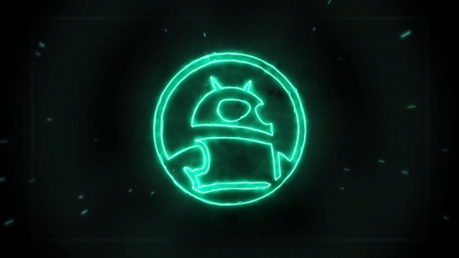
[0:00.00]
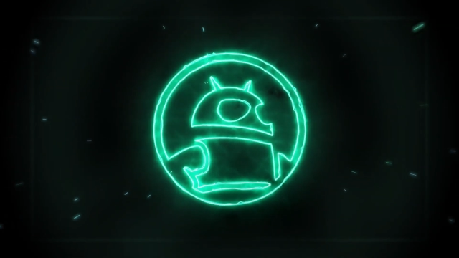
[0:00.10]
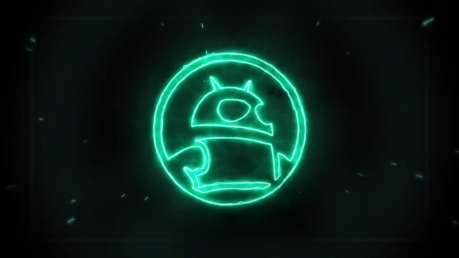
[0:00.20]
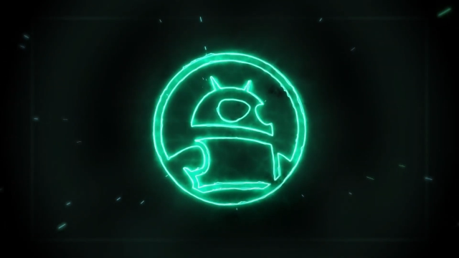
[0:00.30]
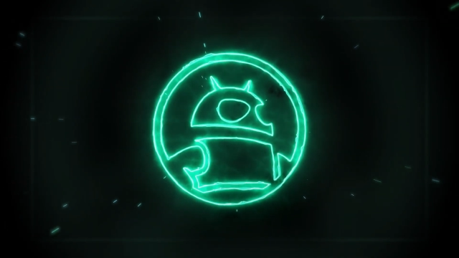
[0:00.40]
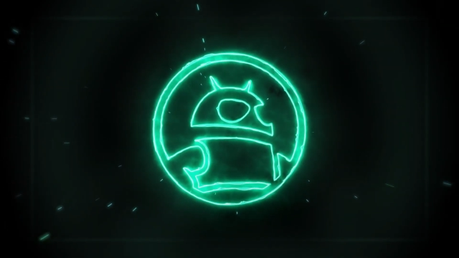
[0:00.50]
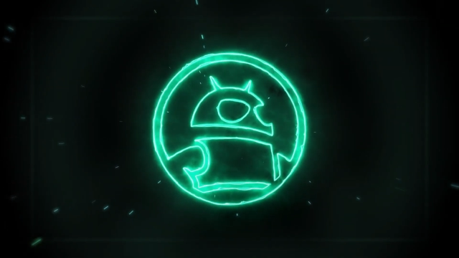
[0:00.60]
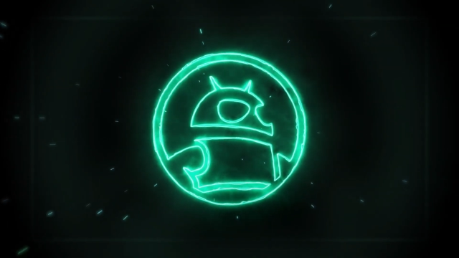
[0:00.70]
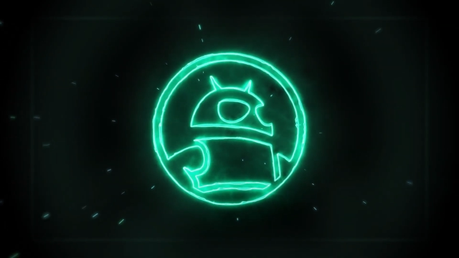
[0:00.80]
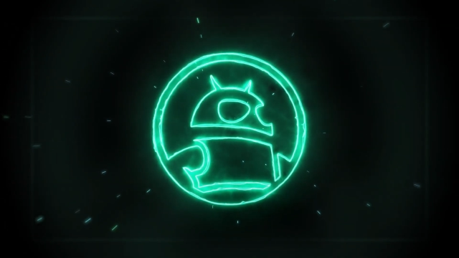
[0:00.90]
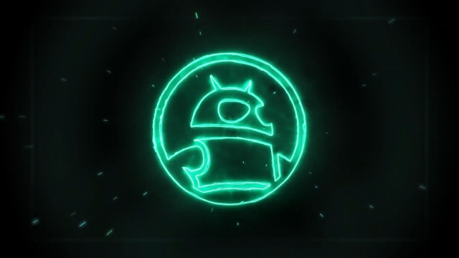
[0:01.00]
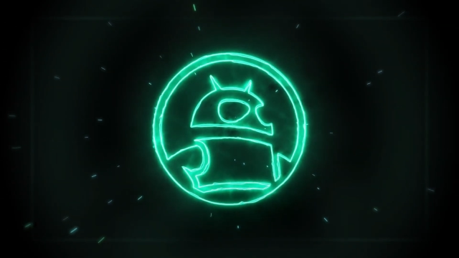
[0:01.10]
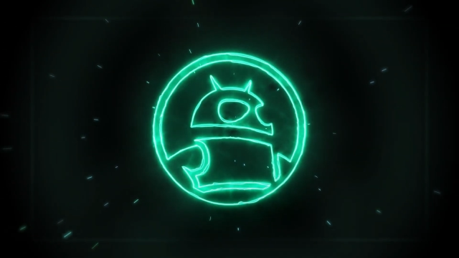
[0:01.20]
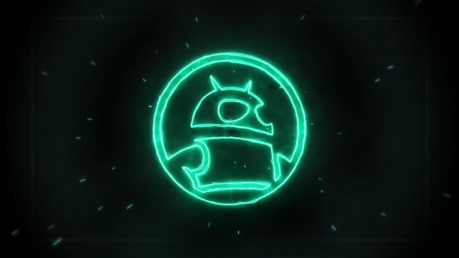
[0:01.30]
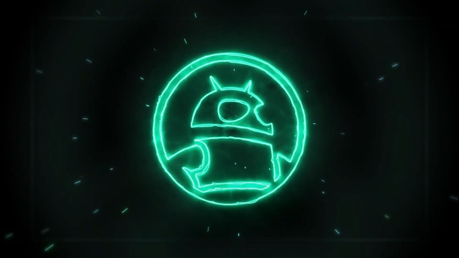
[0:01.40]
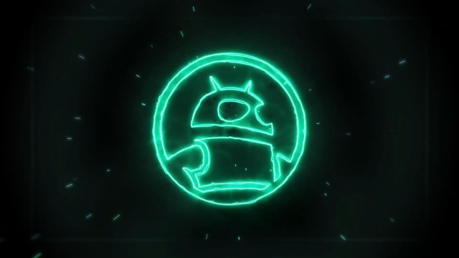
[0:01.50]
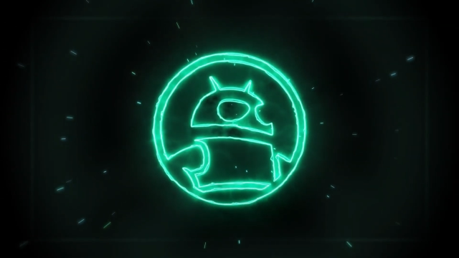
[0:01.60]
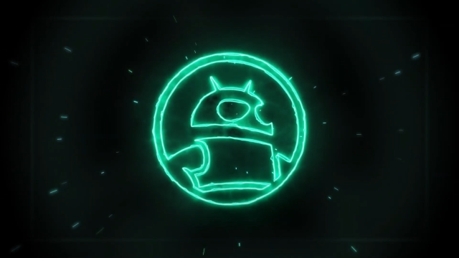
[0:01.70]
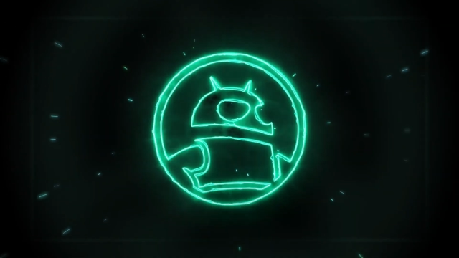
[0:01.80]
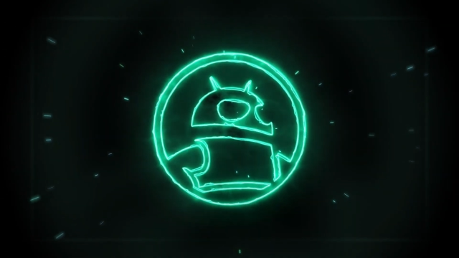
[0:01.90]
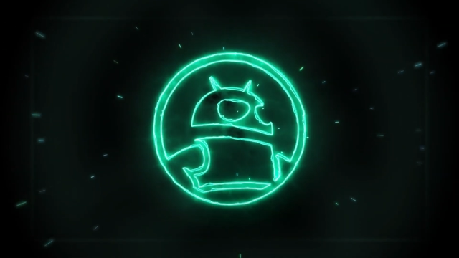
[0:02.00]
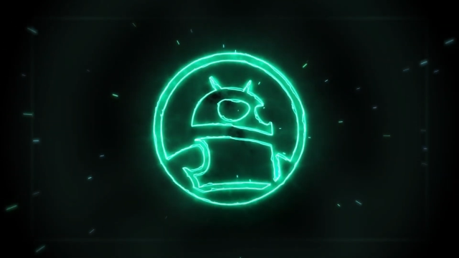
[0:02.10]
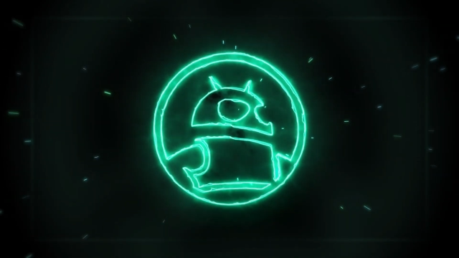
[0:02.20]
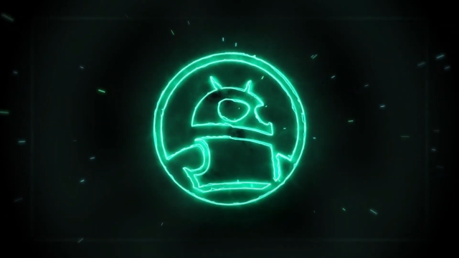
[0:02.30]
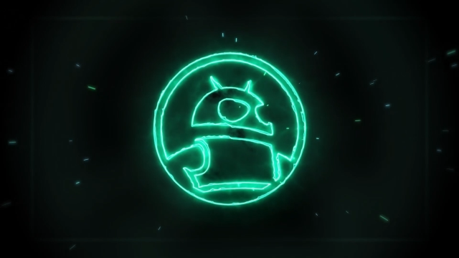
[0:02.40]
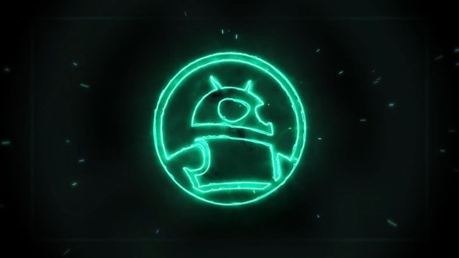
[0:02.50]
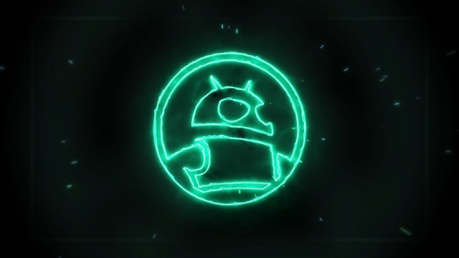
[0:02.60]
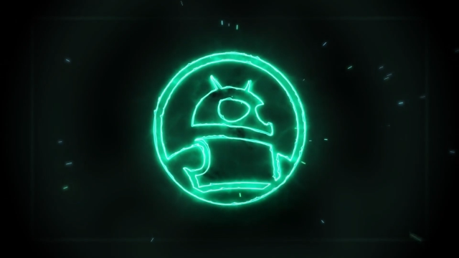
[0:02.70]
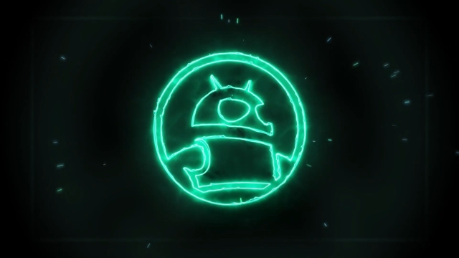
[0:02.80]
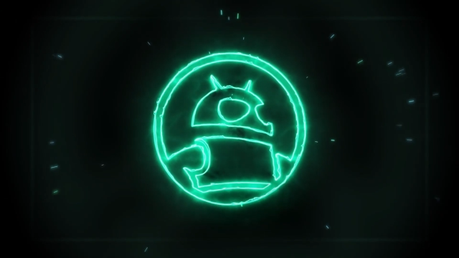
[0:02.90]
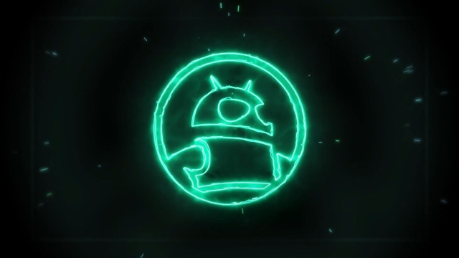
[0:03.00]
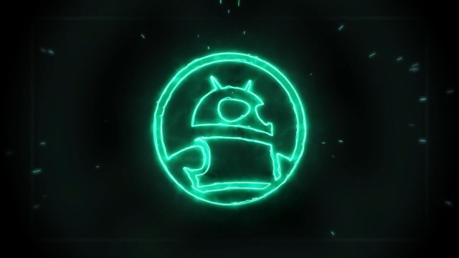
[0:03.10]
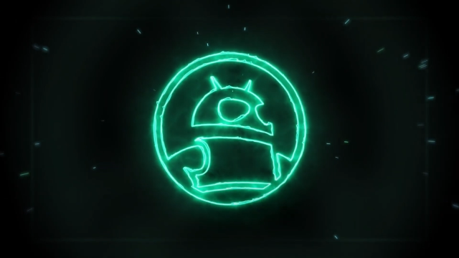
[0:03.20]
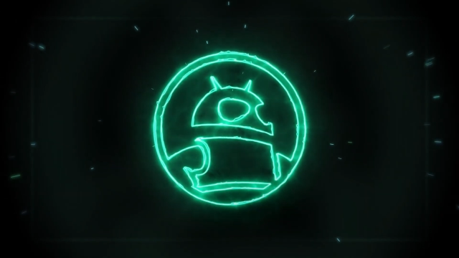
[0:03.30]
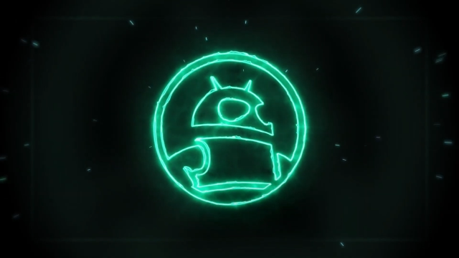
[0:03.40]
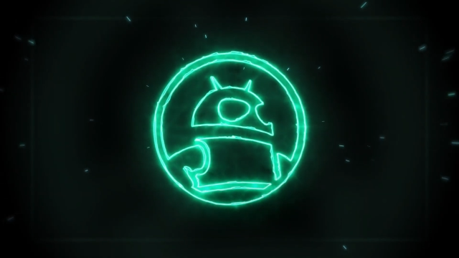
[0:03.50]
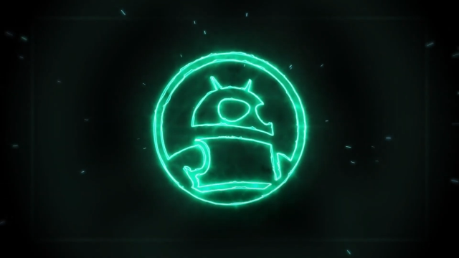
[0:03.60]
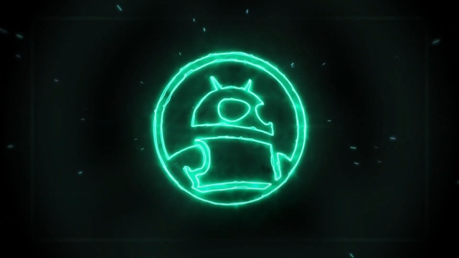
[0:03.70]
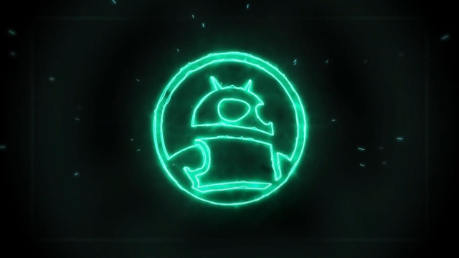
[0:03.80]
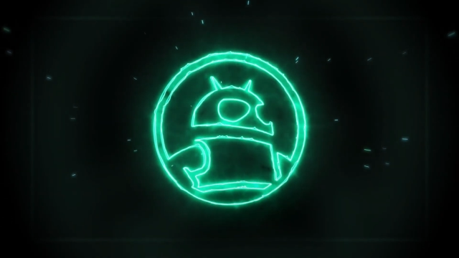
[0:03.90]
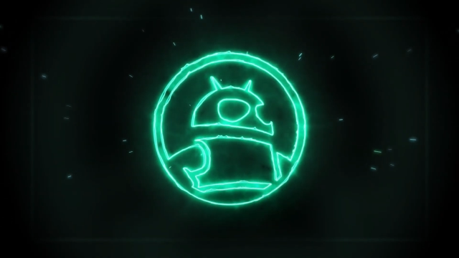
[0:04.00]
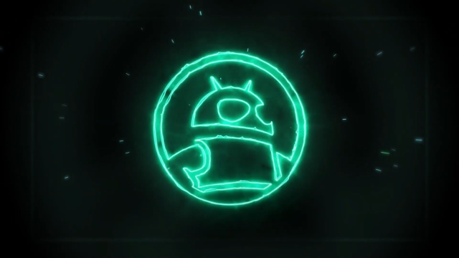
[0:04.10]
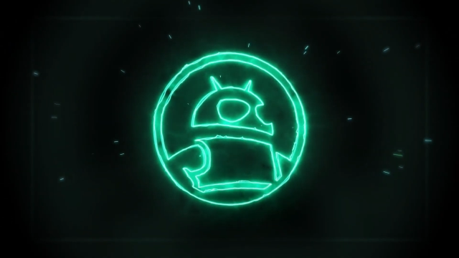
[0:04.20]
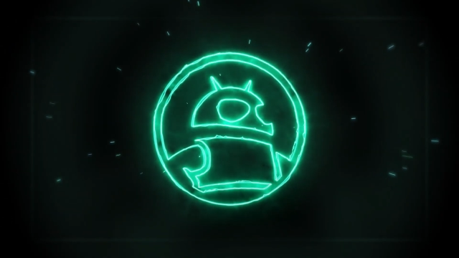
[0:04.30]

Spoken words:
Nobody's mouth can be seen.